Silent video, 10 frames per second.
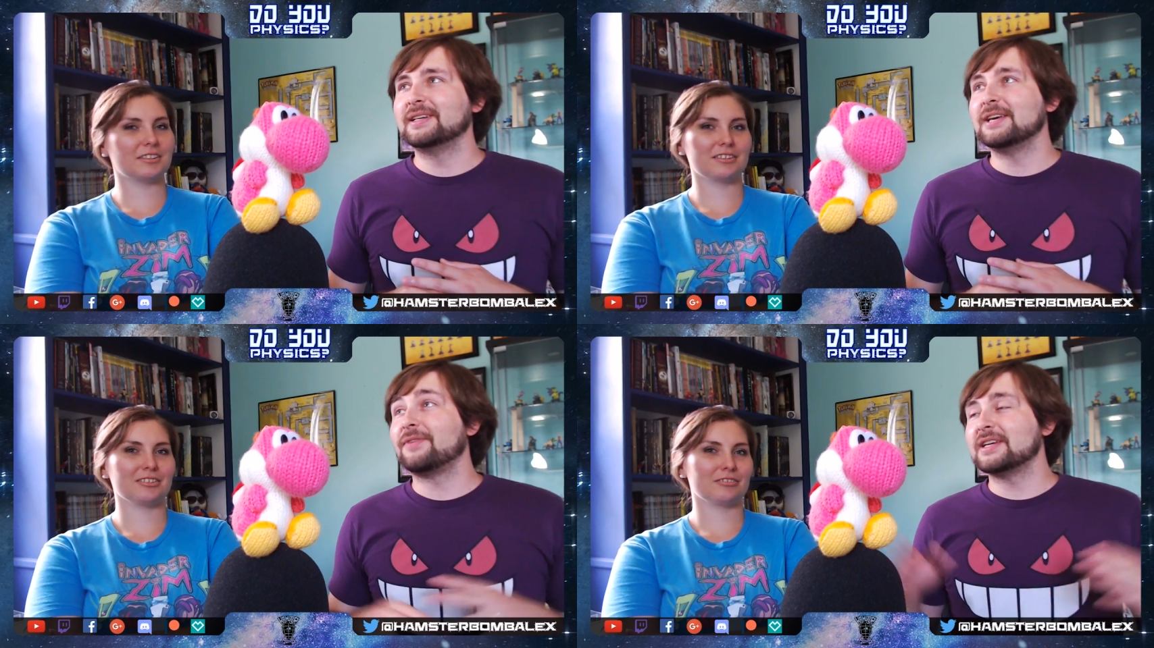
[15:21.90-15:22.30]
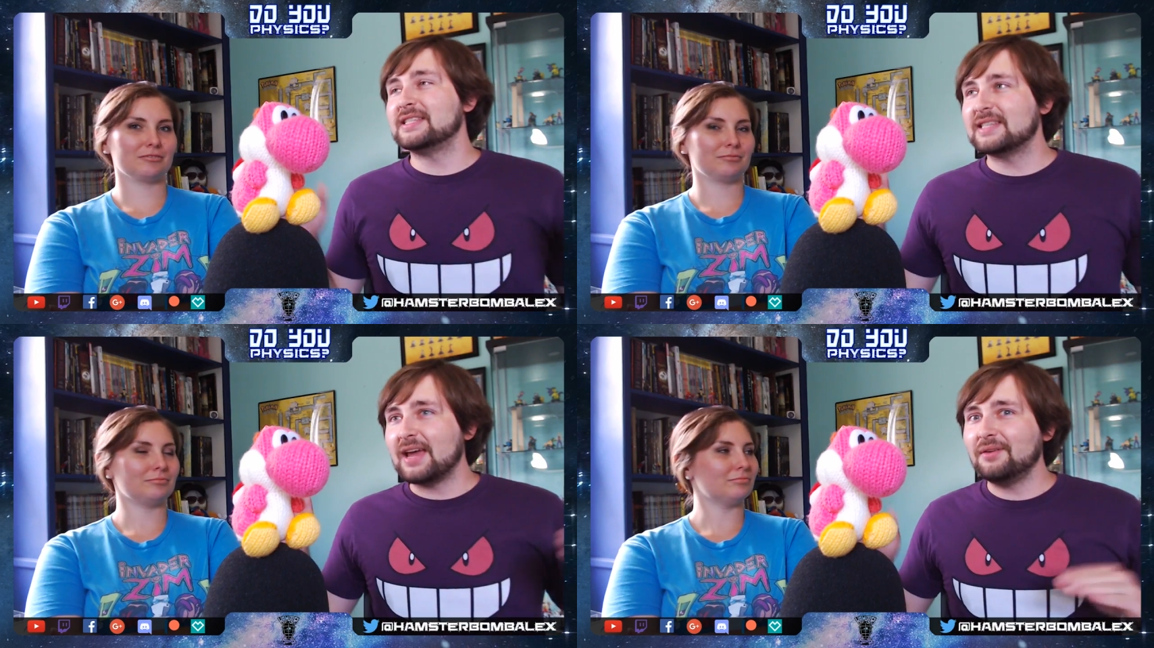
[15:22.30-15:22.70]
Speaker 1: if I
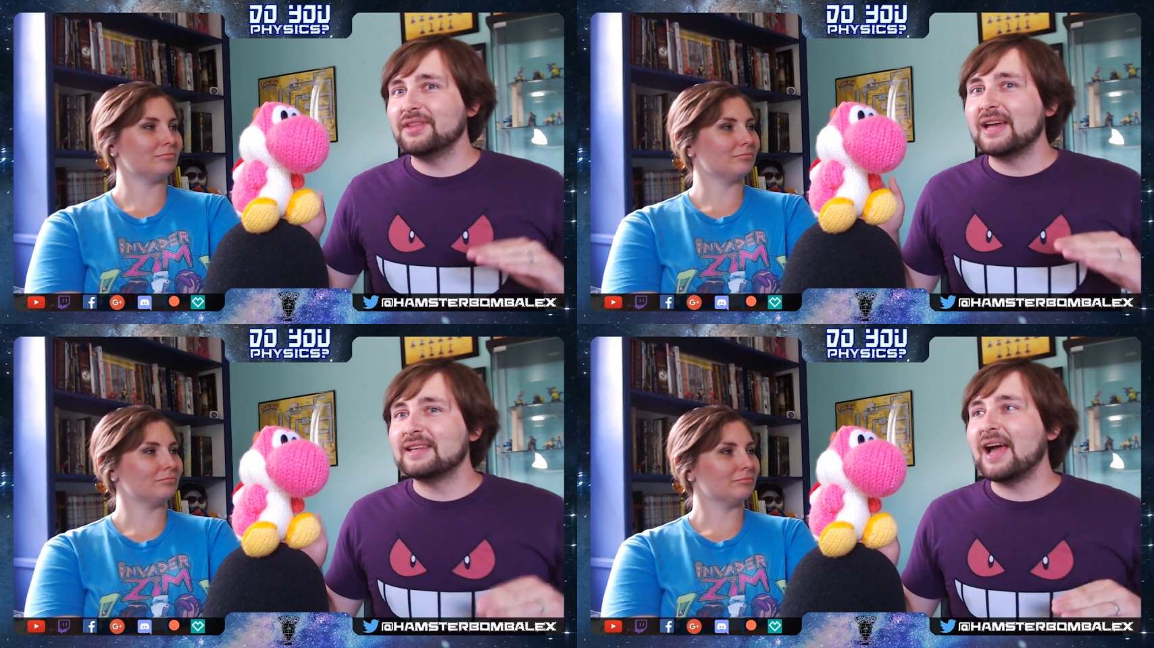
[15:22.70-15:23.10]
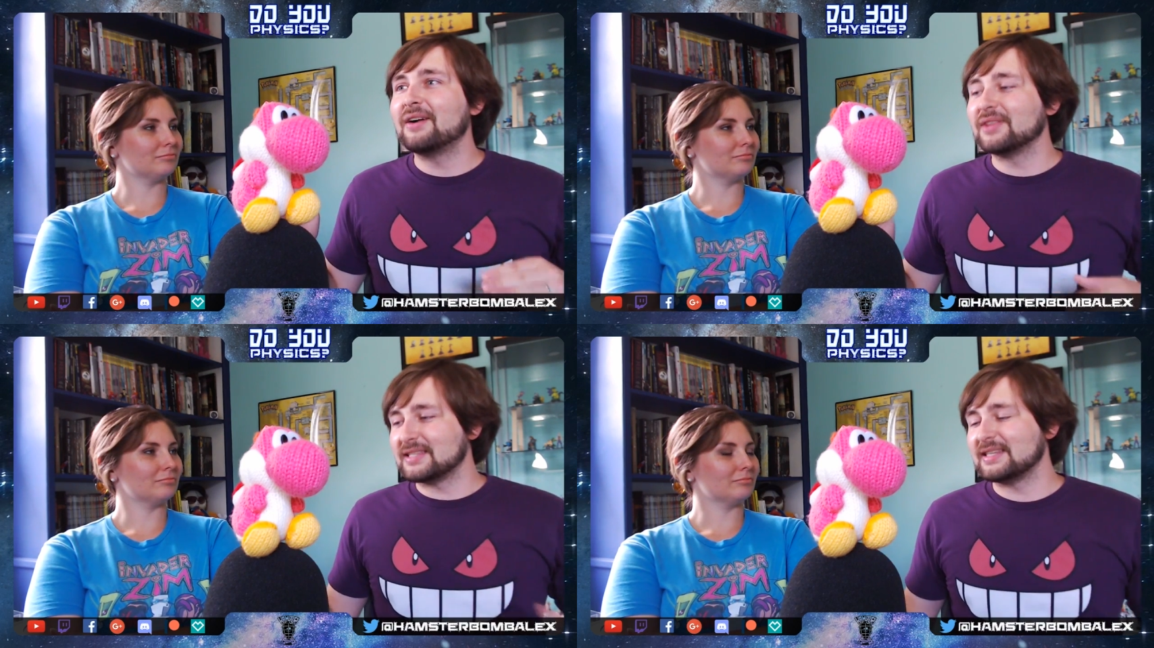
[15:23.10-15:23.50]
scaled that down,
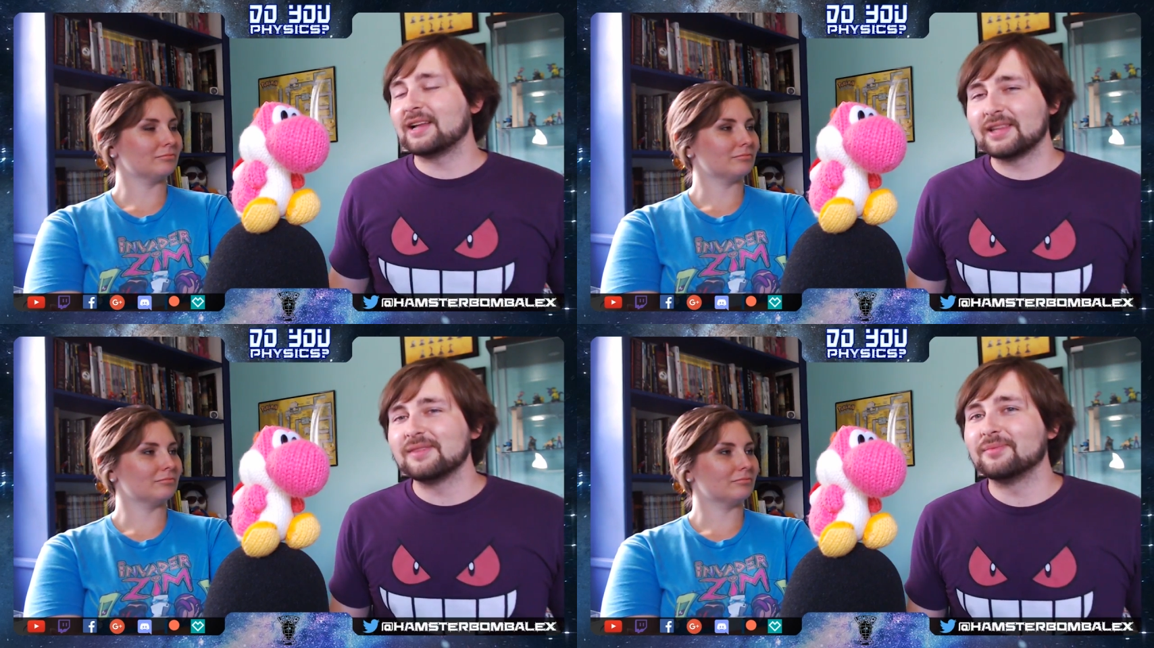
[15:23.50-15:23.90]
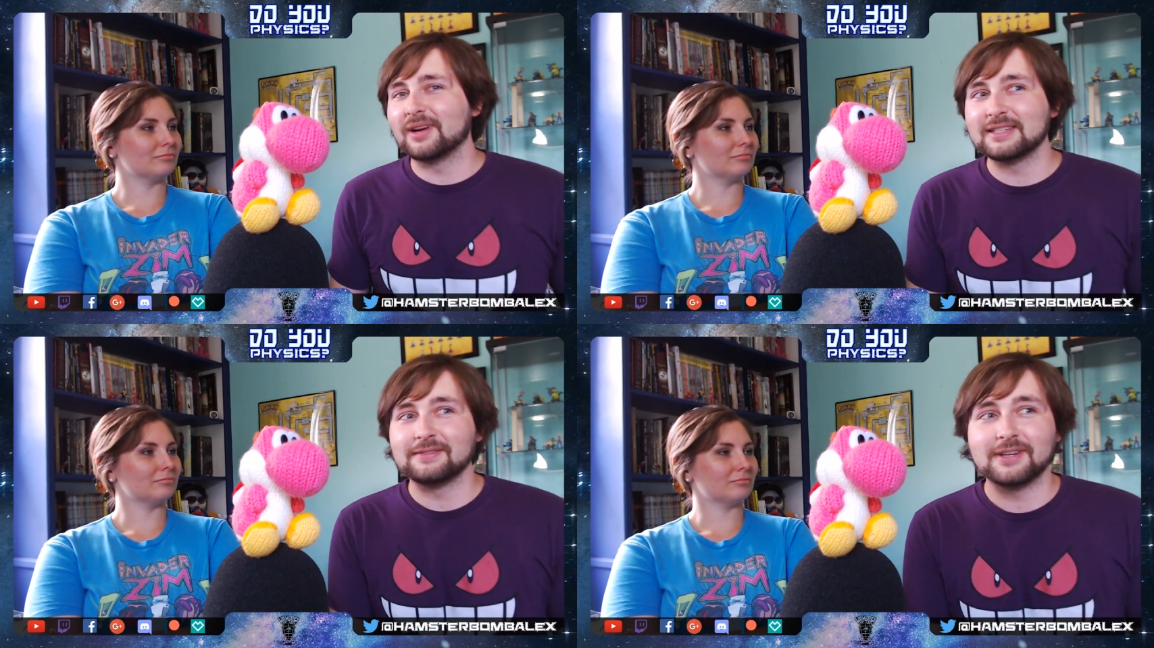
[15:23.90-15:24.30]
that's not that
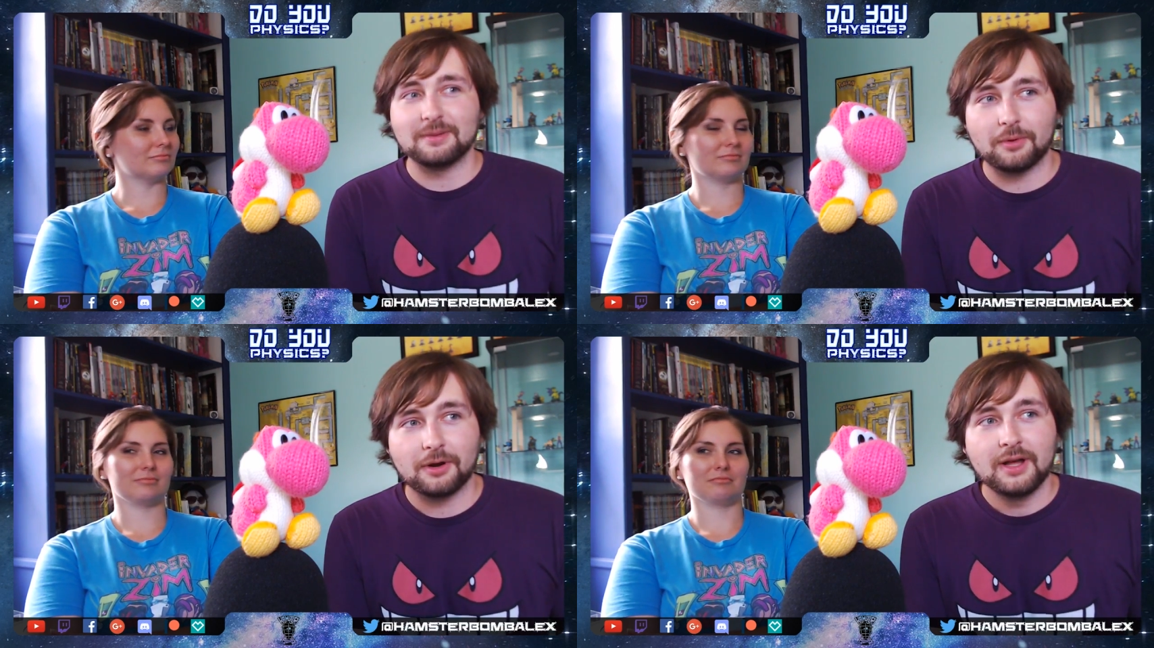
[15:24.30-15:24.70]
impressive anymore.